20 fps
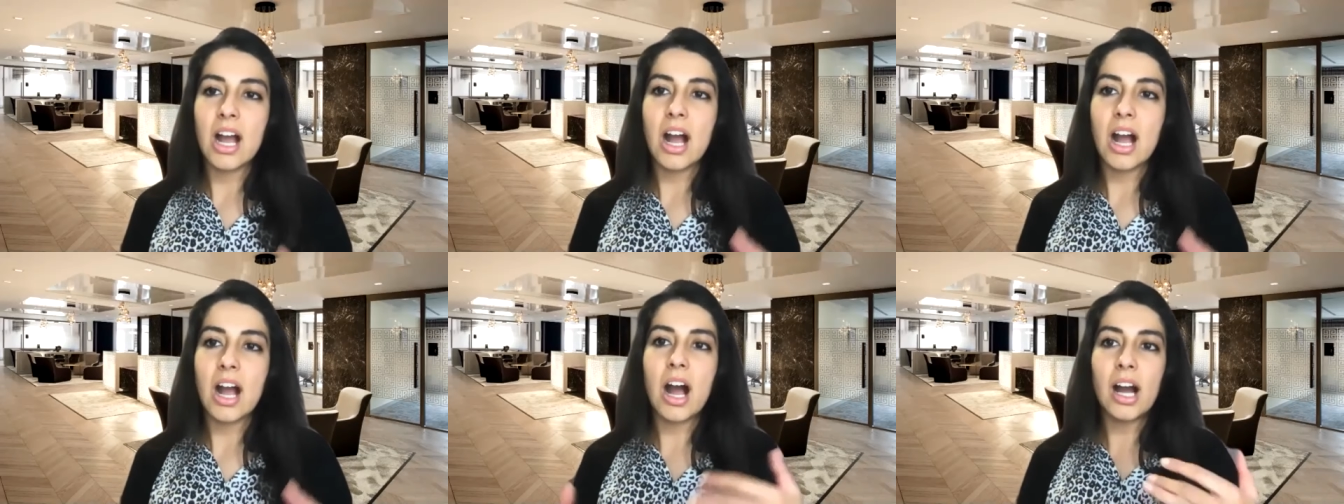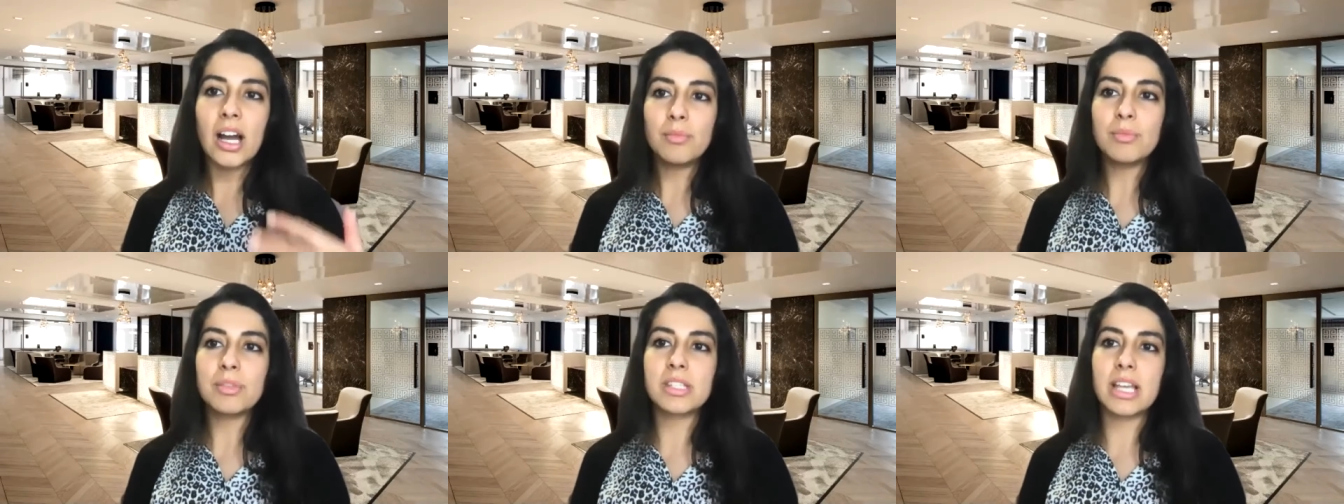
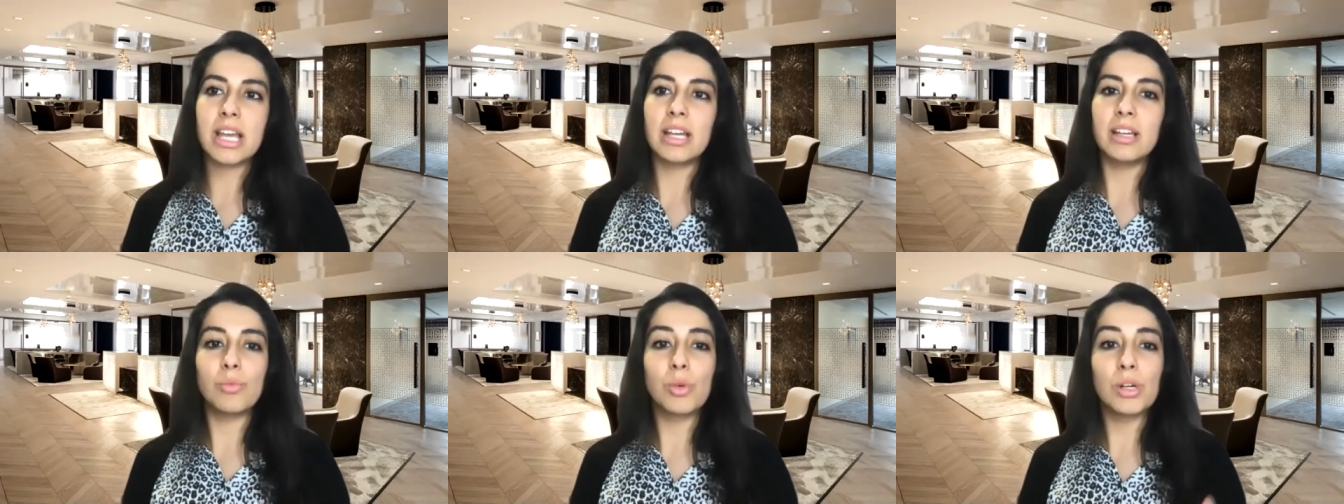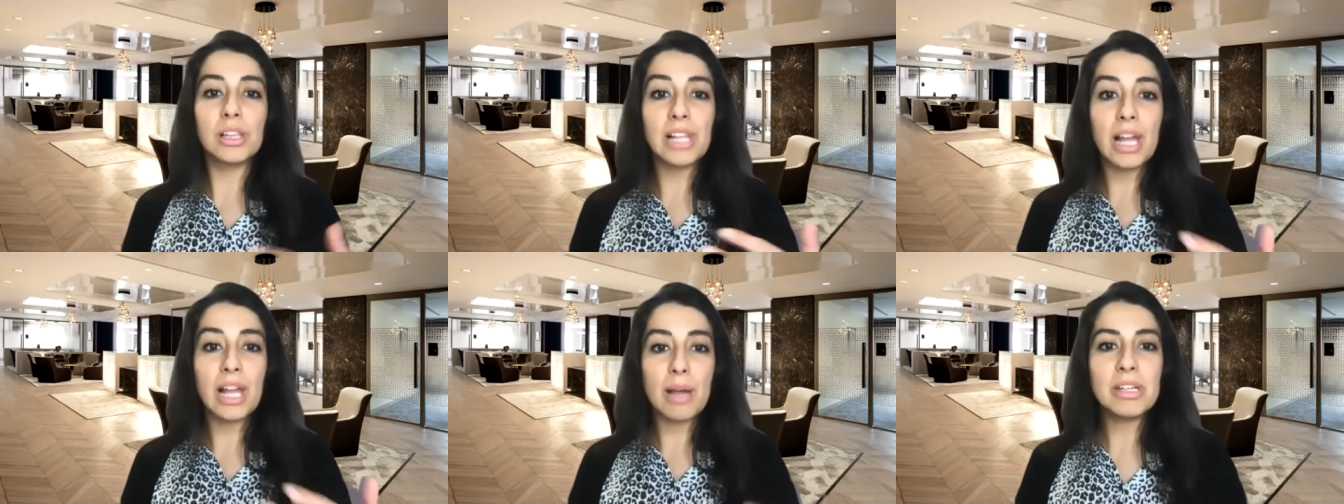I'm saying, well,
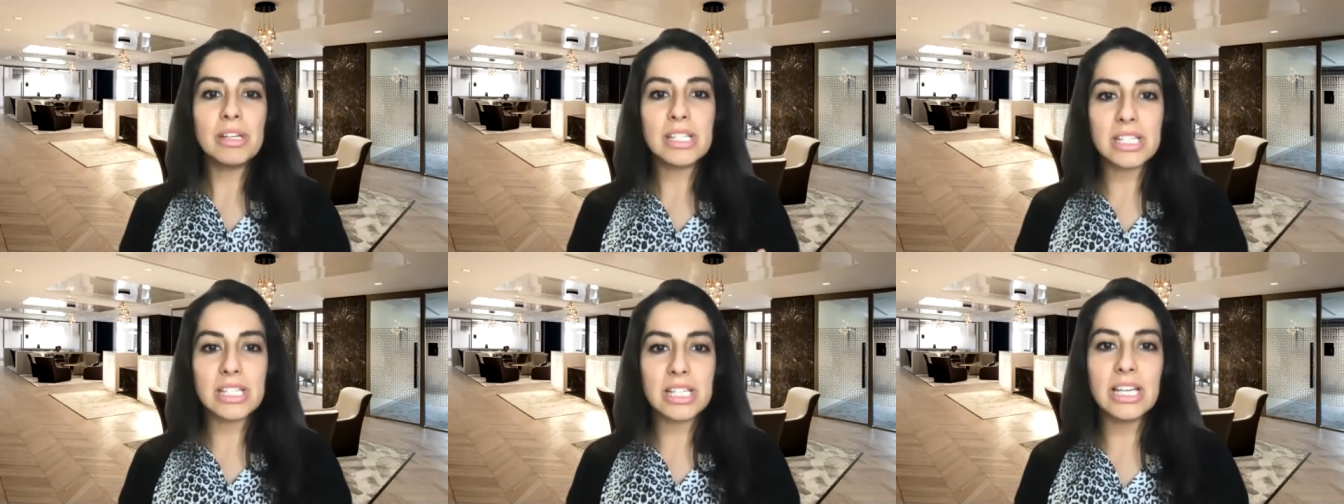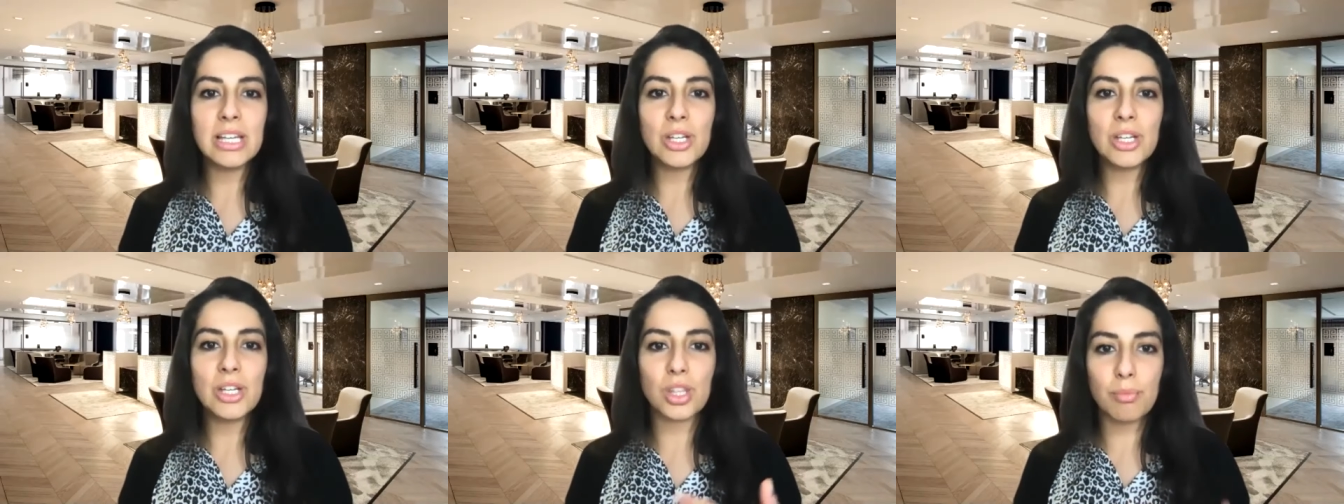let me
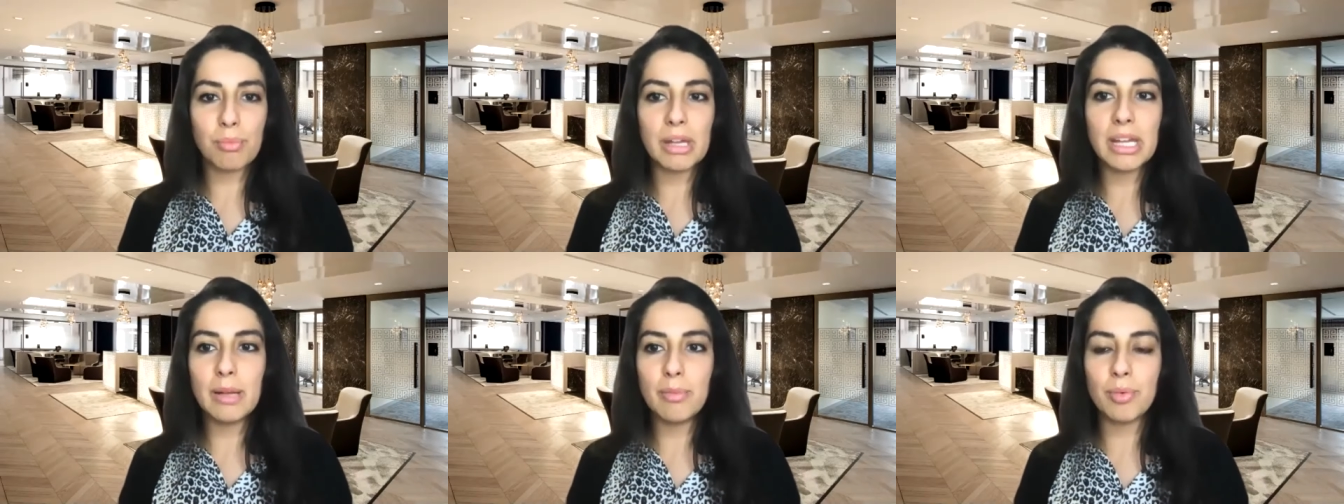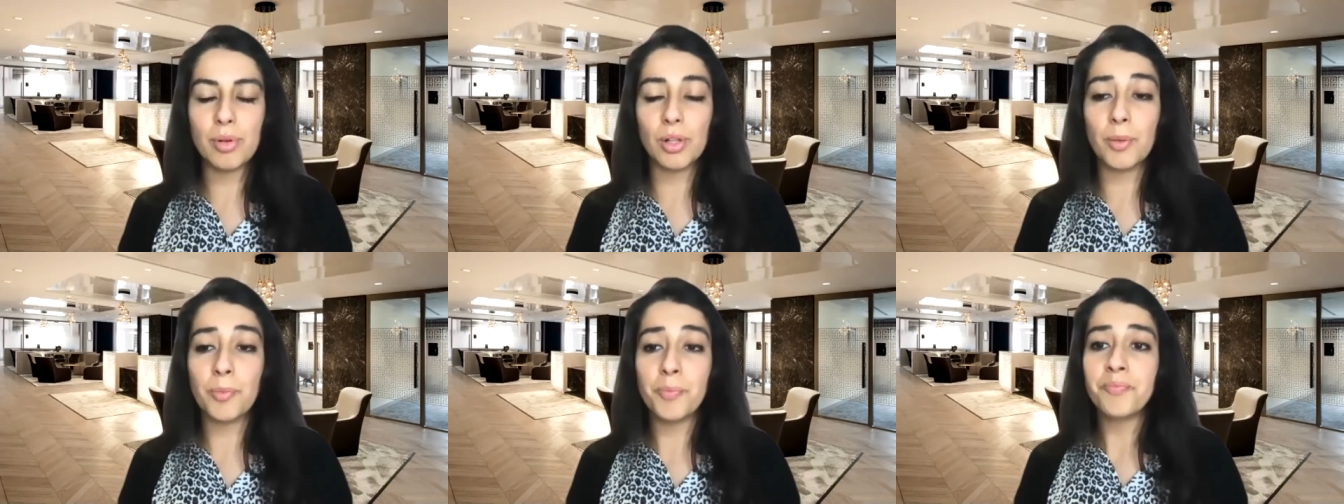teach other
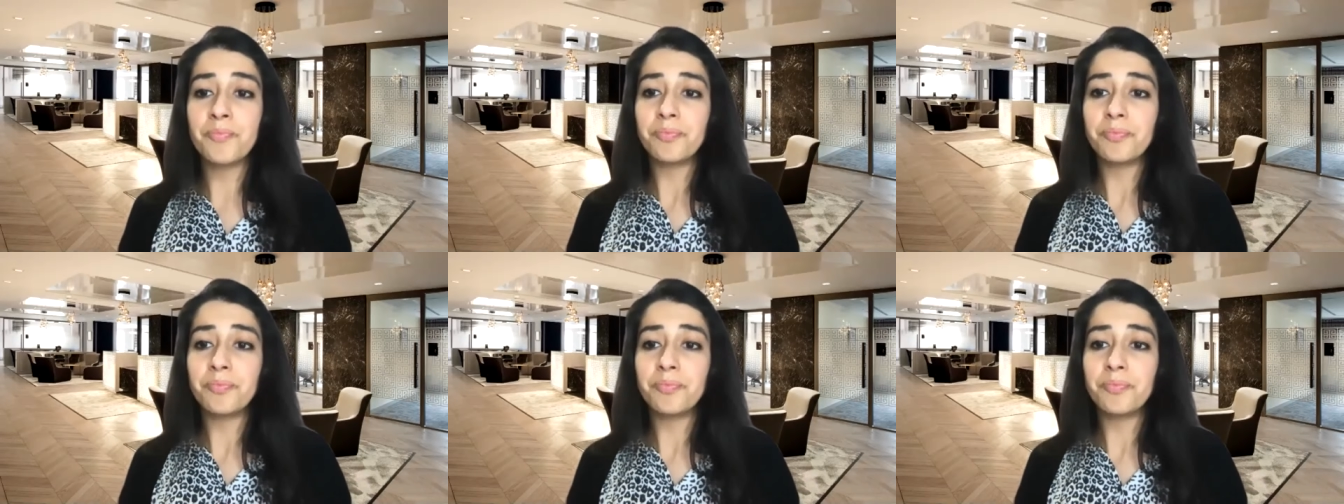people.